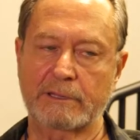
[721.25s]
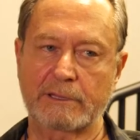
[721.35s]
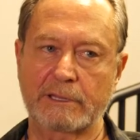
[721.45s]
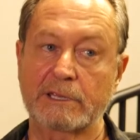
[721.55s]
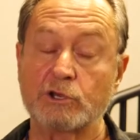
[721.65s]

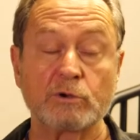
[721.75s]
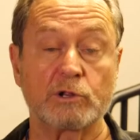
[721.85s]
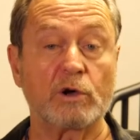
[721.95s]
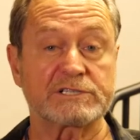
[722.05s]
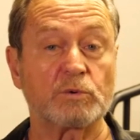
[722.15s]
you had
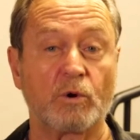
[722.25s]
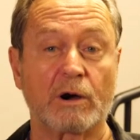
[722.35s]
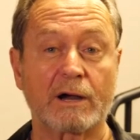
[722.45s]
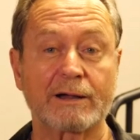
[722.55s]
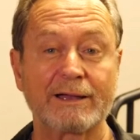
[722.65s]
lost the
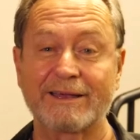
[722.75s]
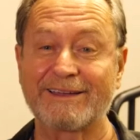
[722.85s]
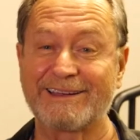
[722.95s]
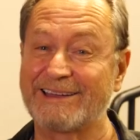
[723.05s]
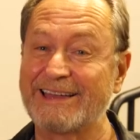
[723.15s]
war.
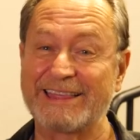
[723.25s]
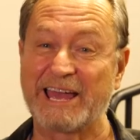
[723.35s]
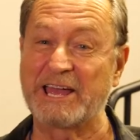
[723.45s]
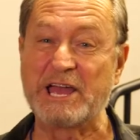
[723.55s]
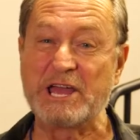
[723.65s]

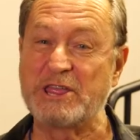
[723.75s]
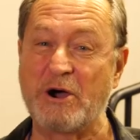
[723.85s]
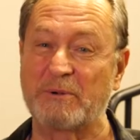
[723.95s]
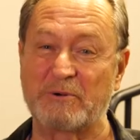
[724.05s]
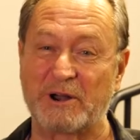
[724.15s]

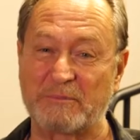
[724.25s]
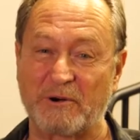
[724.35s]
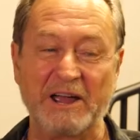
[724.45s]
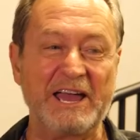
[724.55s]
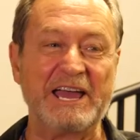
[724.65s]
Nobody wanted
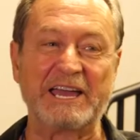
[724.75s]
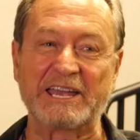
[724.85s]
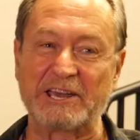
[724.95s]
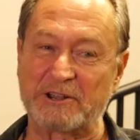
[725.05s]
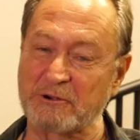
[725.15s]
part,
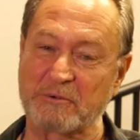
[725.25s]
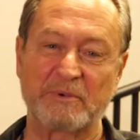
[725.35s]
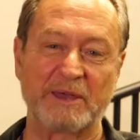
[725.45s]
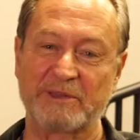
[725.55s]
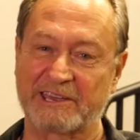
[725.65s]
you know, you're a
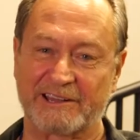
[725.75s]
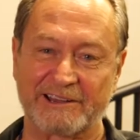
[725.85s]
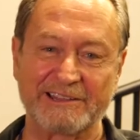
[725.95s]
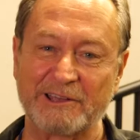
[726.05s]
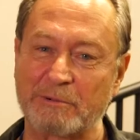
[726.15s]
baby
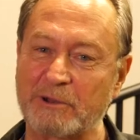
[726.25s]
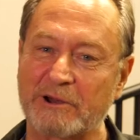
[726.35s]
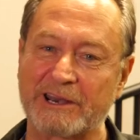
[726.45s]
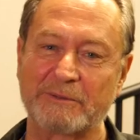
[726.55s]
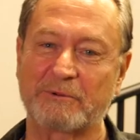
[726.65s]
killer. Nobody
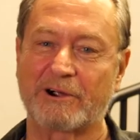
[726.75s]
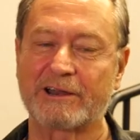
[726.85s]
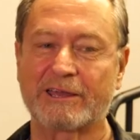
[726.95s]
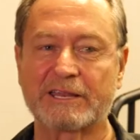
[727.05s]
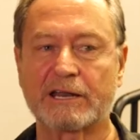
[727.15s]
wanted any
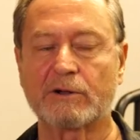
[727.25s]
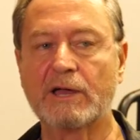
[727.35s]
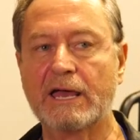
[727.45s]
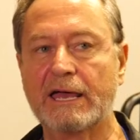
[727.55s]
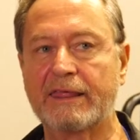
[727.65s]
part of you, you know.
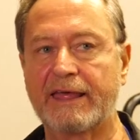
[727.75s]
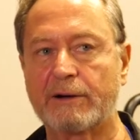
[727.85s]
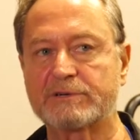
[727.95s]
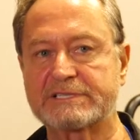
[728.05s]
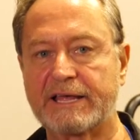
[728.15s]

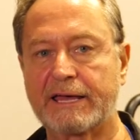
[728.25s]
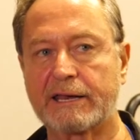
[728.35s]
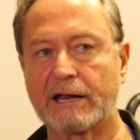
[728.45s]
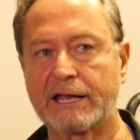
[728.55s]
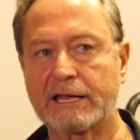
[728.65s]
That was
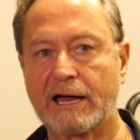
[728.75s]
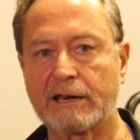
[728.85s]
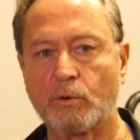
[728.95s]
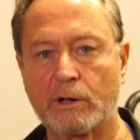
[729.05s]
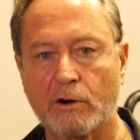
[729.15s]
then, and I
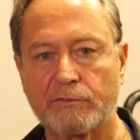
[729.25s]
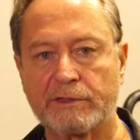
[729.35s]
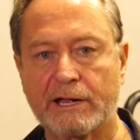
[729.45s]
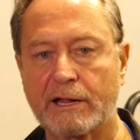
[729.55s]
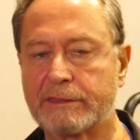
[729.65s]
kind of went over
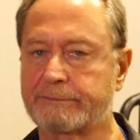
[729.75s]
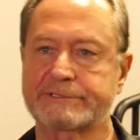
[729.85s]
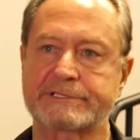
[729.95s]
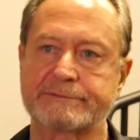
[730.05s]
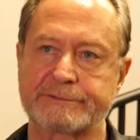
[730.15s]
there. There
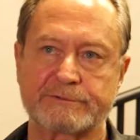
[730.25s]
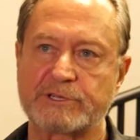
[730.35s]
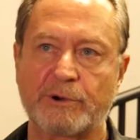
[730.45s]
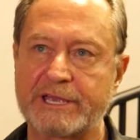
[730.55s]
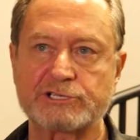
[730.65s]
was there was
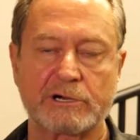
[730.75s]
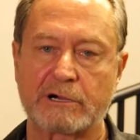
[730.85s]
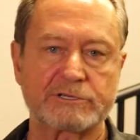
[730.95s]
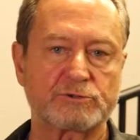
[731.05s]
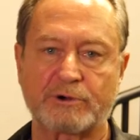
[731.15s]
no Agent
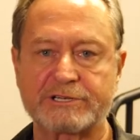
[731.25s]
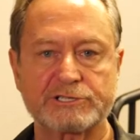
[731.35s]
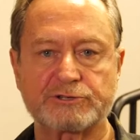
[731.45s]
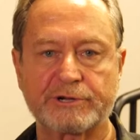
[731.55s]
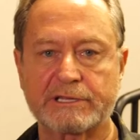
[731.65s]
Orange
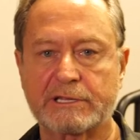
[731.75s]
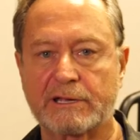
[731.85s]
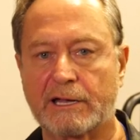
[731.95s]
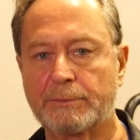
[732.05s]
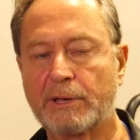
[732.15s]
registry at the
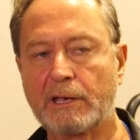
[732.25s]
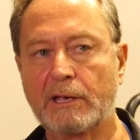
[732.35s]
time,